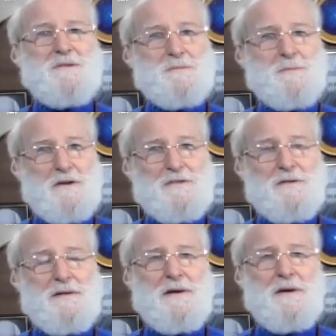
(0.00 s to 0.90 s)
was
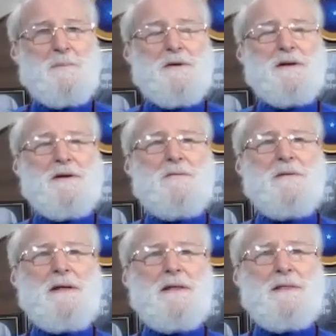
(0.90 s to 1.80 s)
pictured there putting a
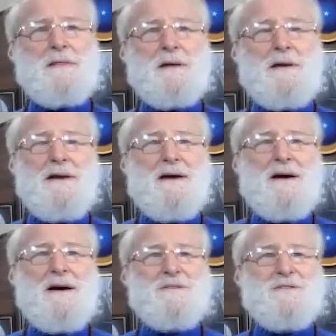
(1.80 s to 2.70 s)
wreath
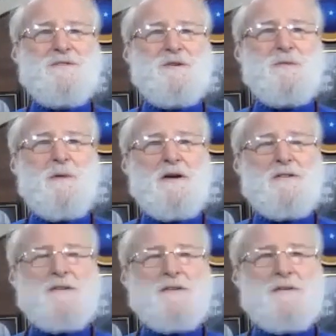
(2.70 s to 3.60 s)
on George
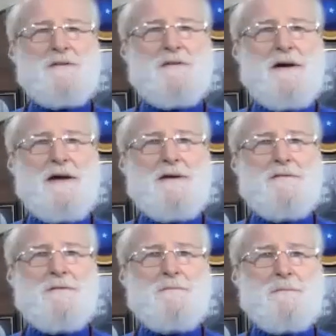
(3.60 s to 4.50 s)
Washington's
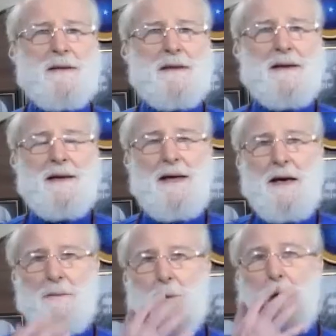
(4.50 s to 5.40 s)
grave.
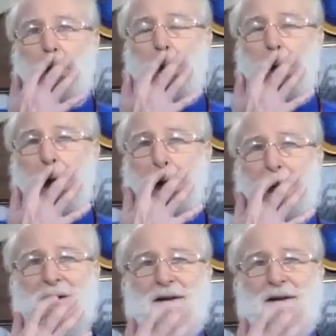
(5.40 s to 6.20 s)
And when we went, I